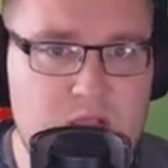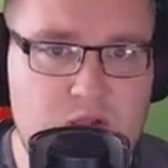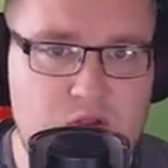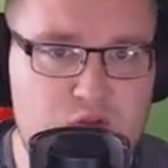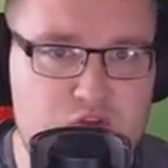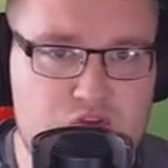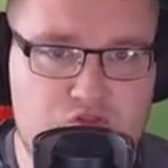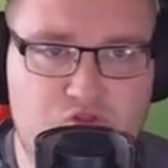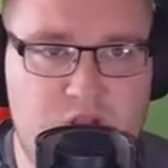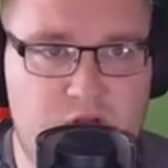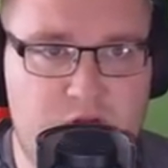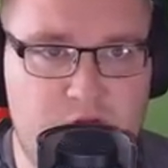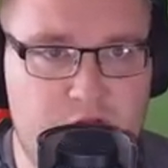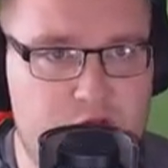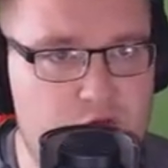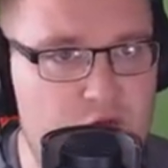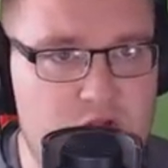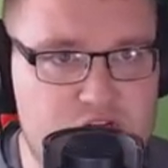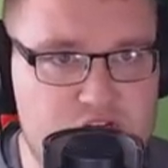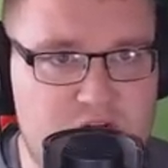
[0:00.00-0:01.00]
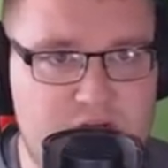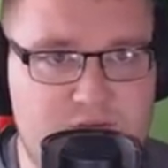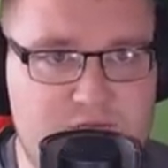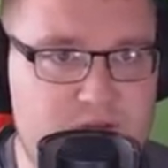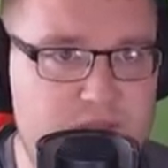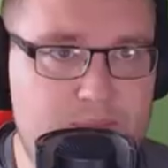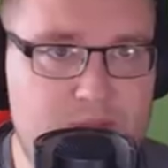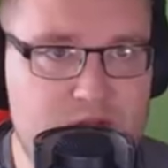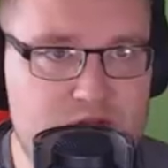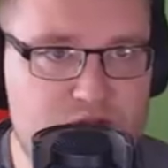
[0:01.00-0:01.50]
Looks really, really cool. I'll try and
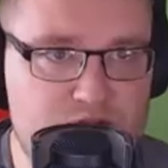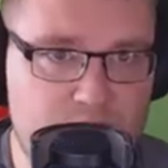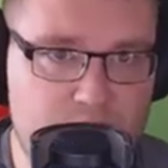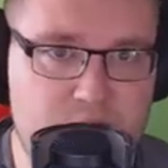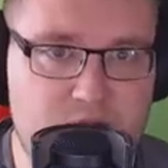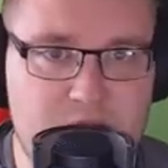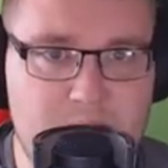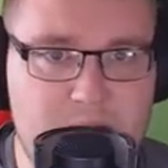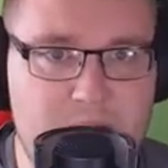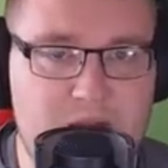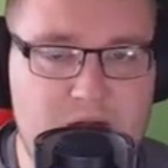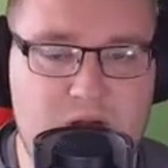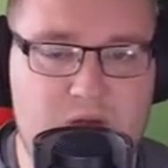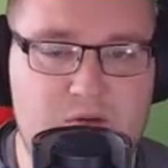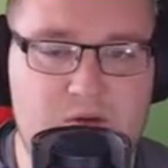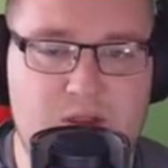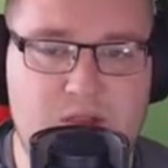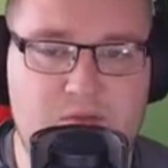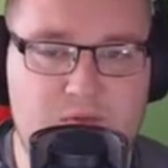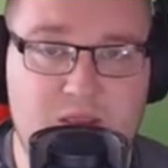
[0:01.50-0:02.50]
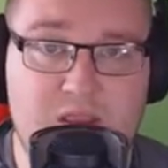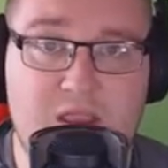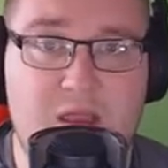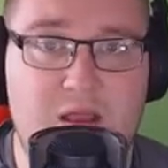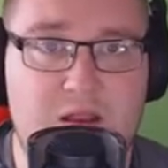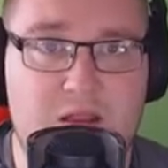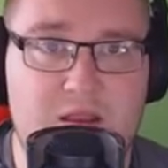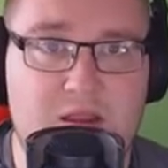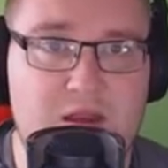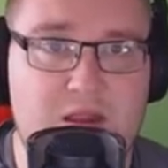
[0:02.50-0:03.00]
find the picture and put it in the background if I can,
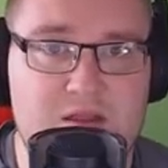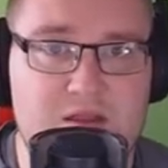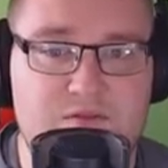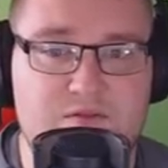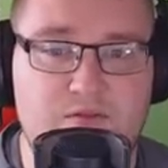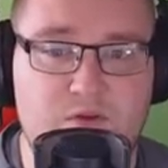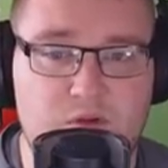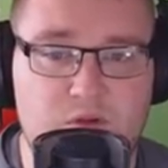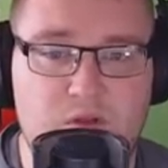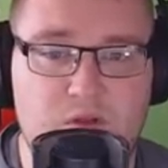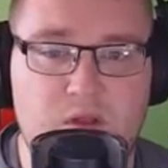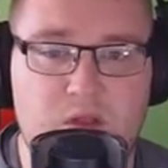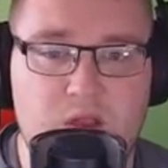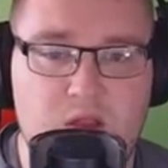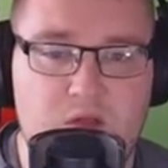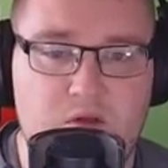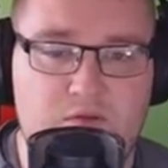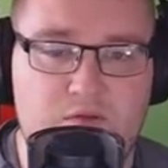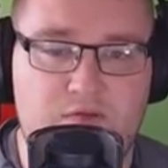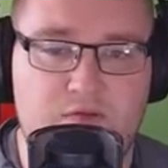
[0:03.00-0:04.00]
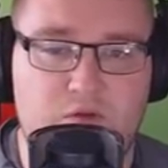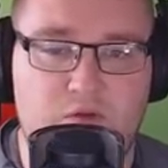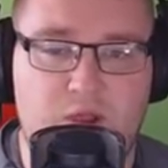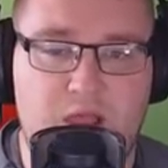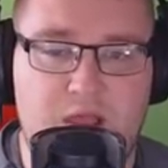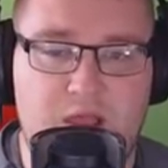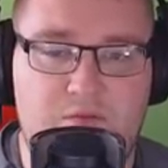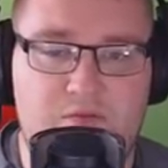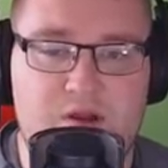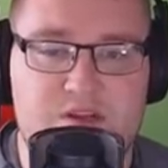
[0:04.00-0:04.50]
like a nice full full
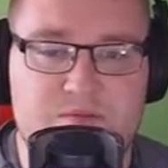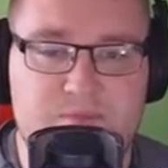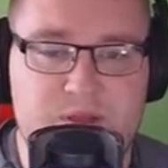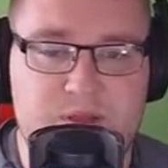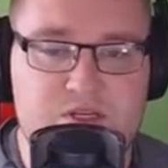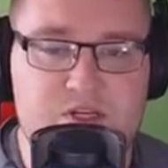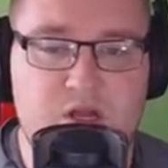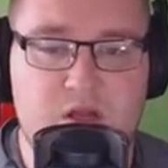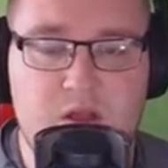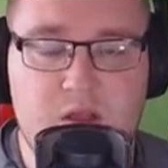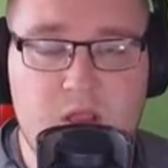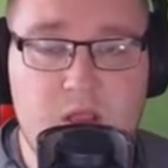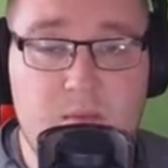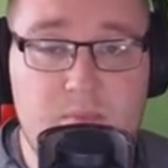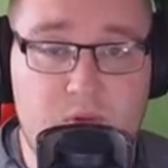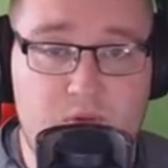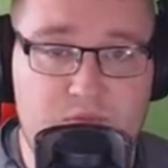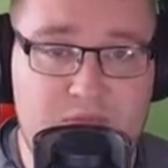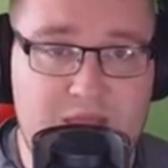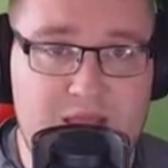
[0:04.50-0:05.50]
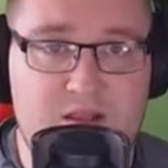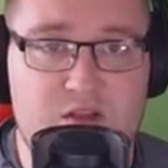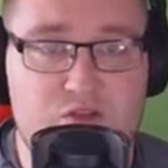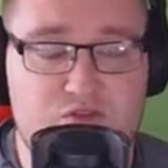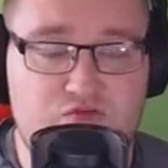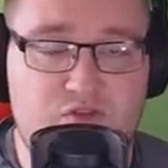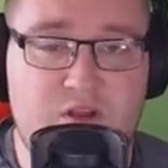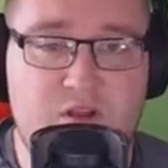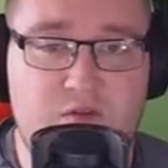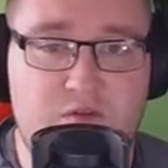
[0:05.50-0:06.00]
uh, range picture. But that
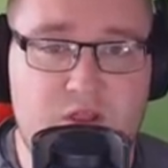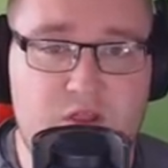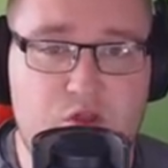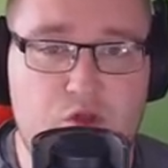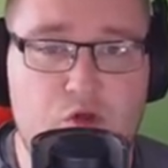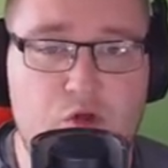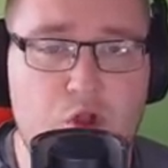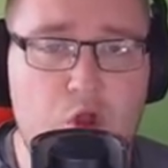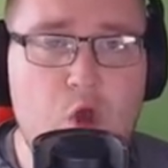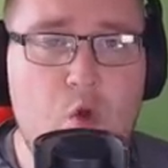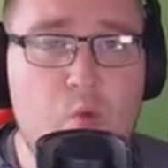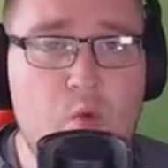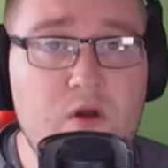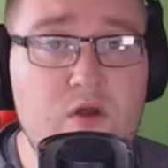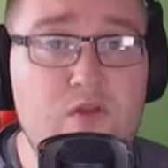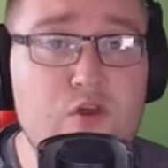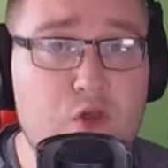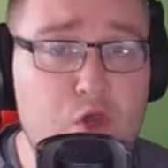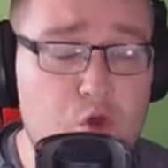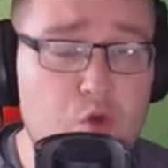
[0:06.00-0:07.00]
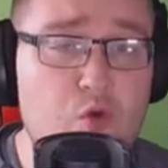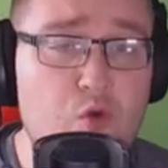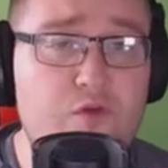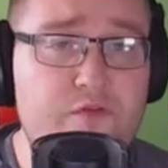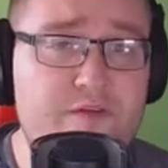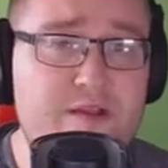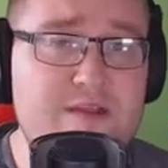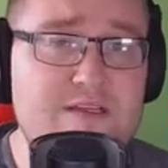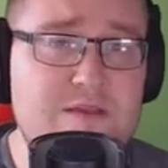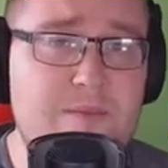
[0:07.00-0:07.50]
looks really, really cool. One of the cool
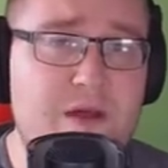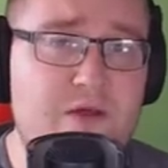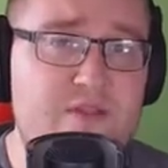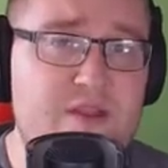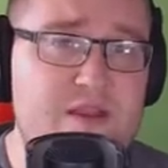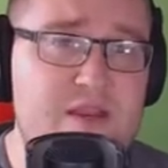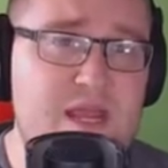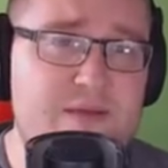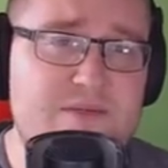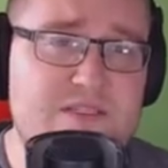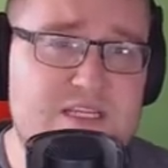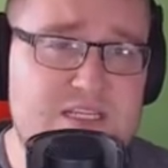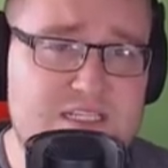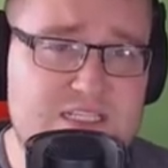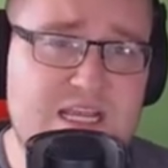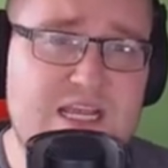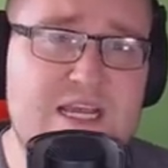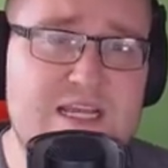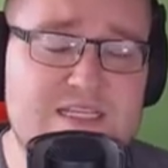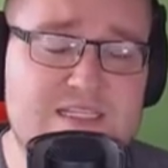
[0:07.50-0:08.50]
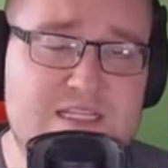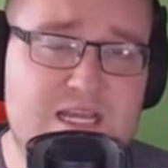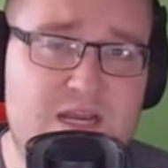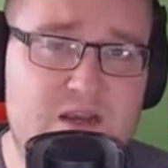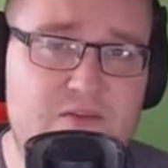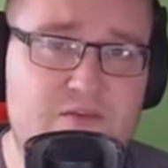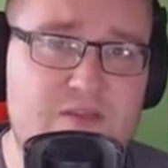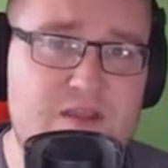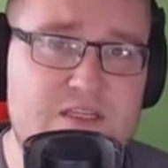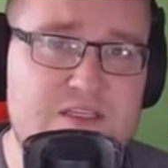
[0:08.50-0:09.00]
things about the Adeptus Astartes side
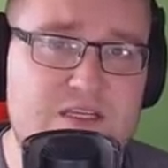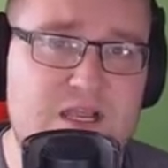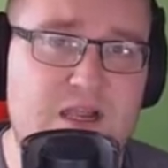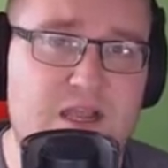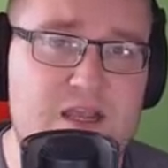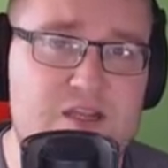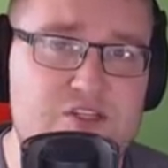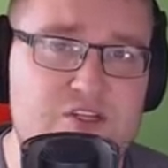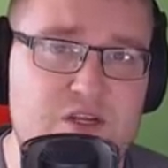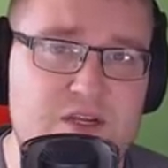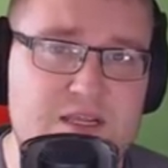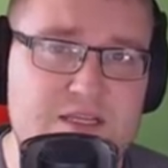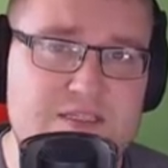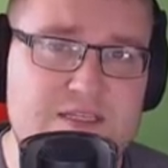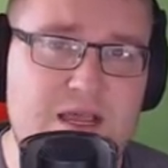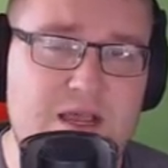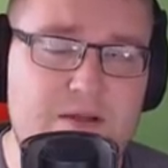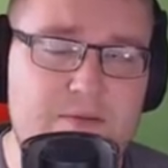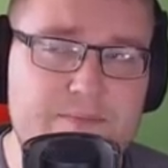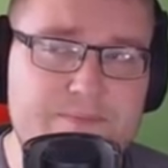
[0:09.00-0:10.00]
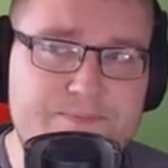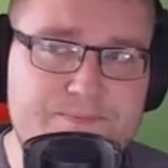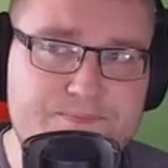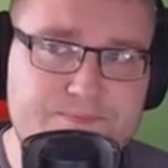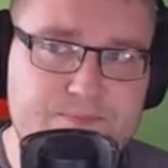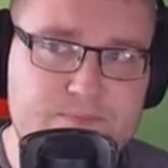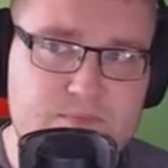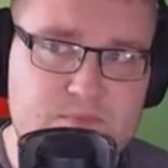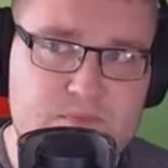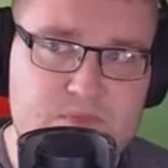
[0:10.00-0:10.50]
of this collection is that
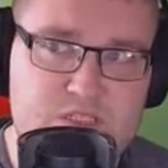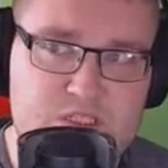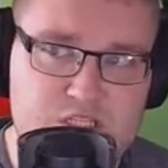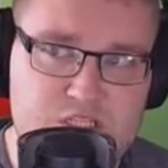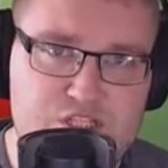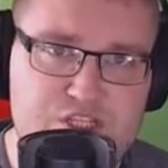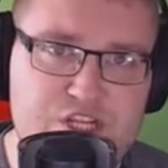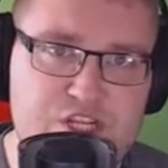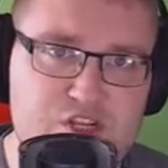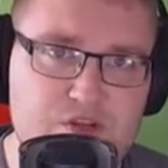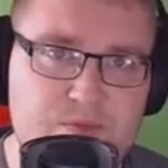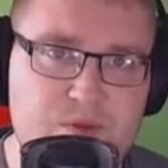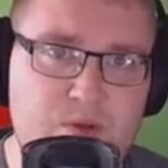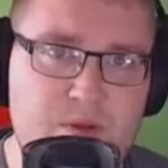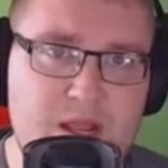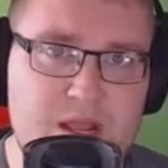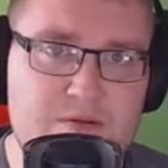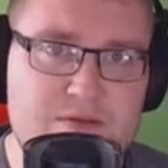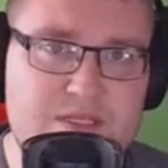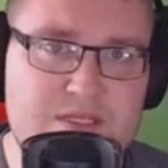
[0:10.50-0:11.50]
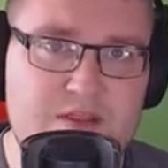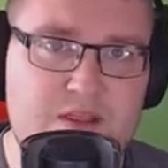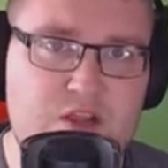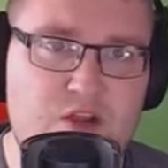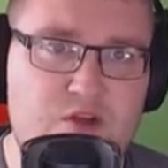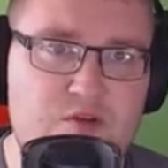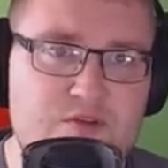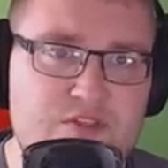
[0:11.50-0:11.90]
GW announced that they're going